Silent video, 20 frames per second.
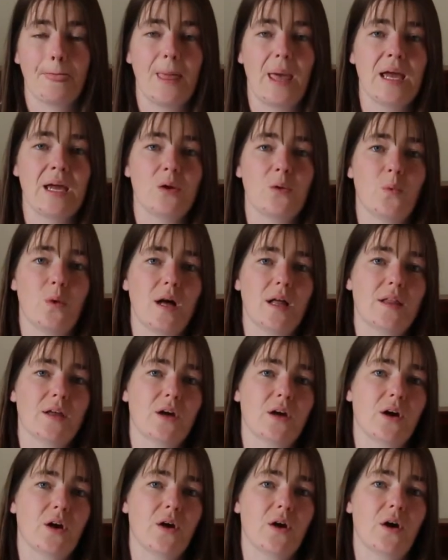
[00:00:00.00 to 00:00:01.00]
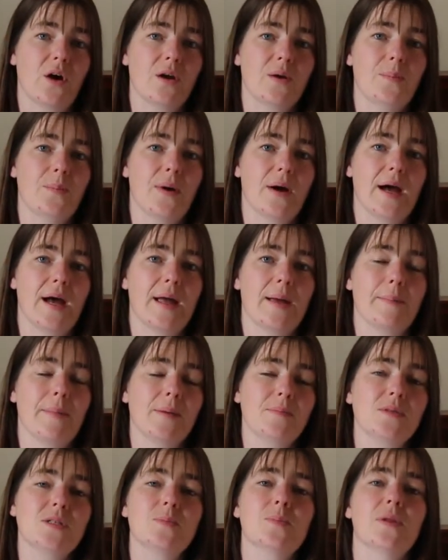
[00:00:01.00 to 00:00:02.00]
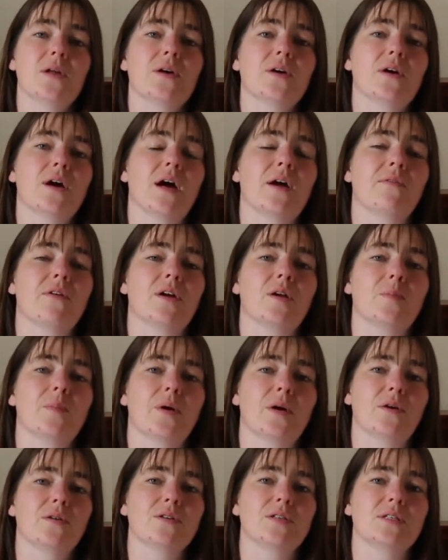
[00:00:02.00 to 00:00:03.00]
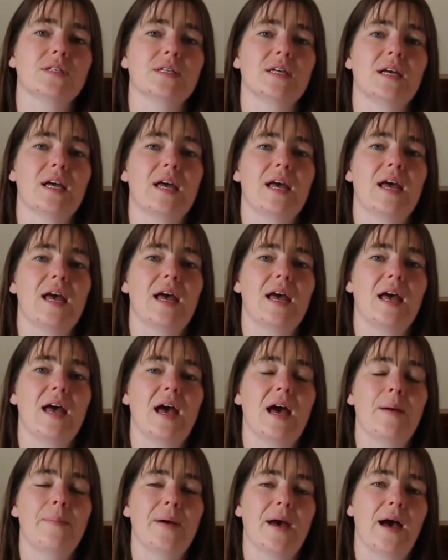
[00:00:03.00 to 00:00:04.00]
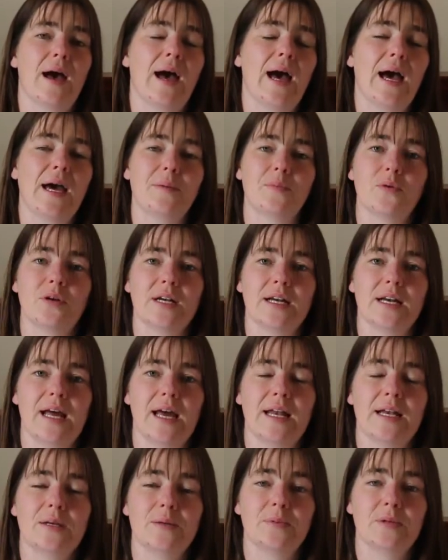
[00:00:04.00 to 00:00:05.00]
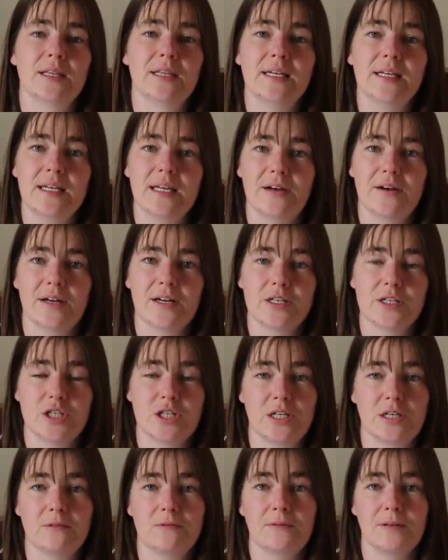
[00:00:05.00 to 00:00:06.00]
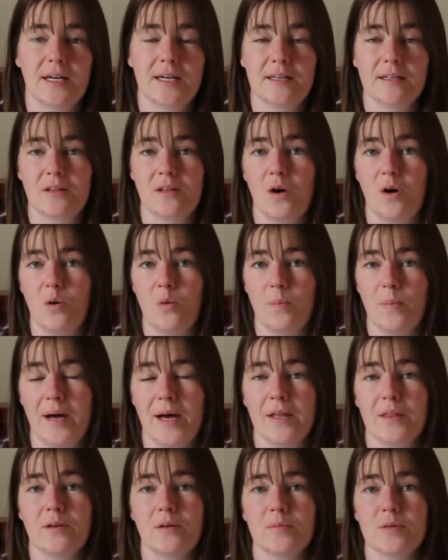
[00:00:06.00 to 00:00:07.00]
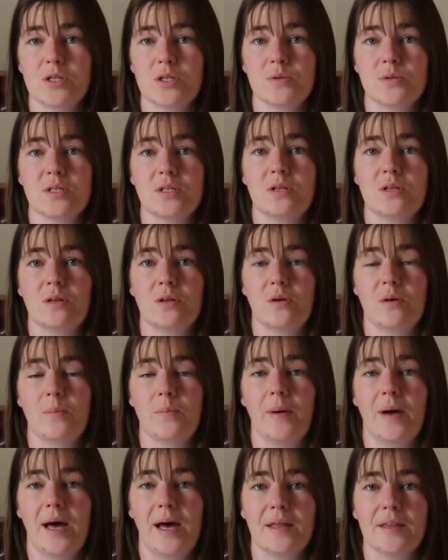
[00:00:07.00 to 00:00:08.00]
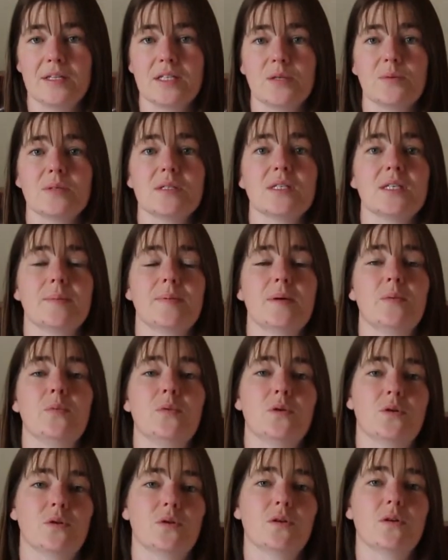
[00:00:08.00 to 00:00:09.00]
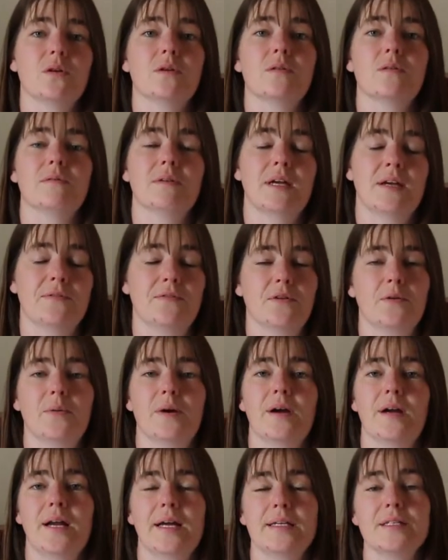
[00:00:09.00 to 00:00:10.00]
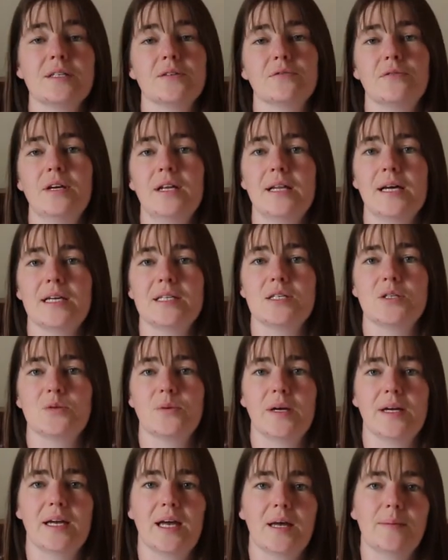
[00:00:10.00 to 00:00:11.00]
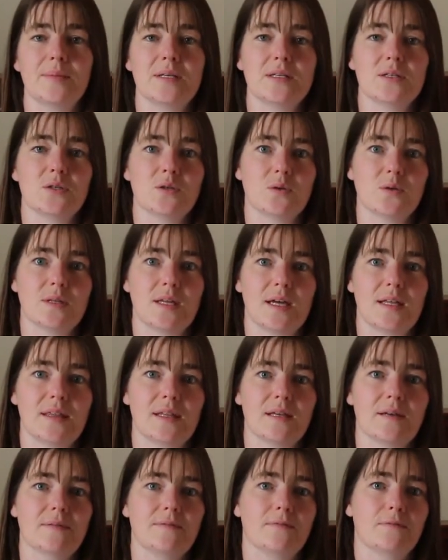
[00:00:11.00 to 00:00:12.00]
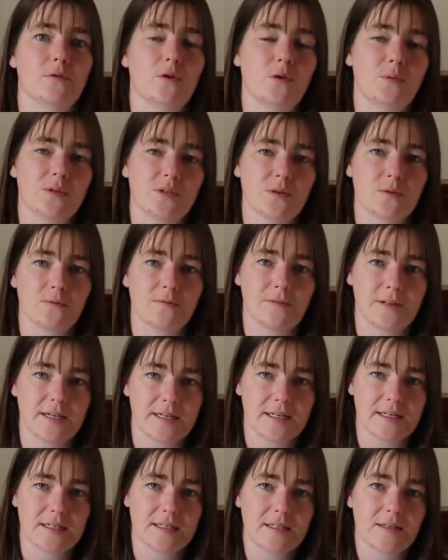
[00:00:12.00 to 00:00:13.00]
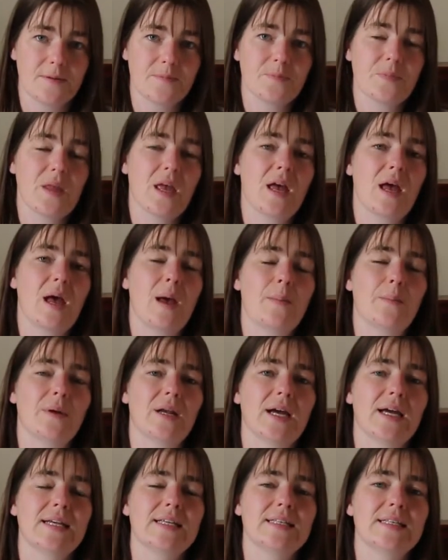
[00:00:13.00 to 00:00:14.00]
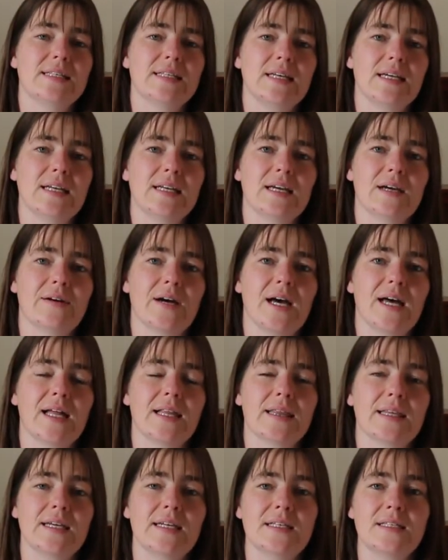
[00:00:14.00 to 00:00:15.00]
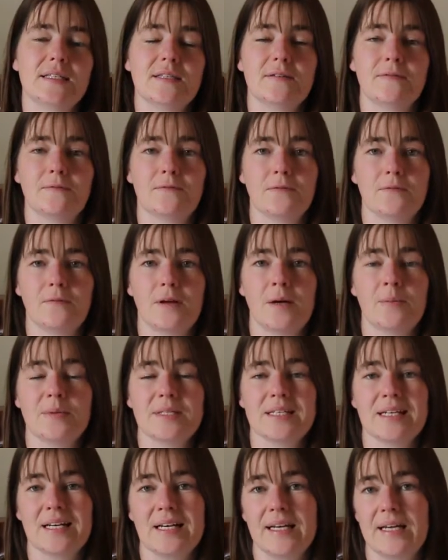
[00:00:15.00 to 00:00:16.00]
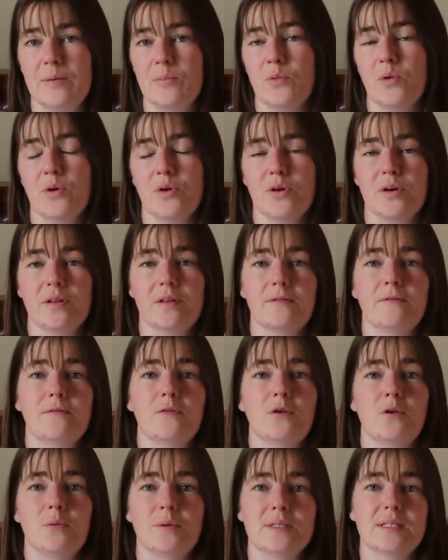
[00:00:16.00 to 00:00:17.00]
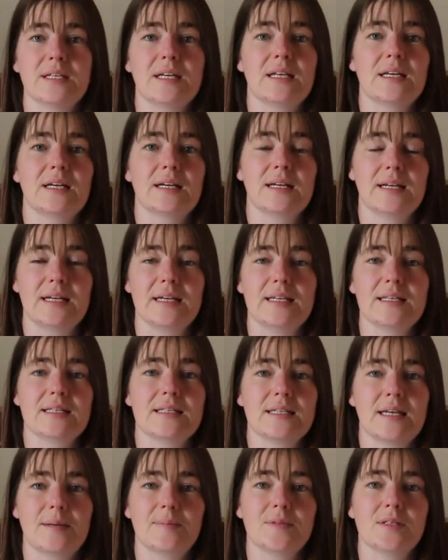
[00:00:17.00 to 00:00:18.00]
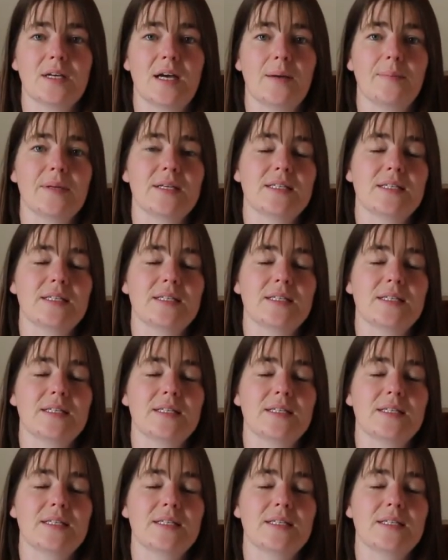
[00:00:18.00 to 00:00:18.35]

And a while ago on my mum's blog, I wrote a post about a hard morning I had it with Lydia, and she'd flooded the whole bathroom. And she was in her bath, she was tipping water everywhere, and I didn't realise until I came in and saw that the floor was all flooded. But I'd said at least it was clean water and the floor was getting cleaned at the same time.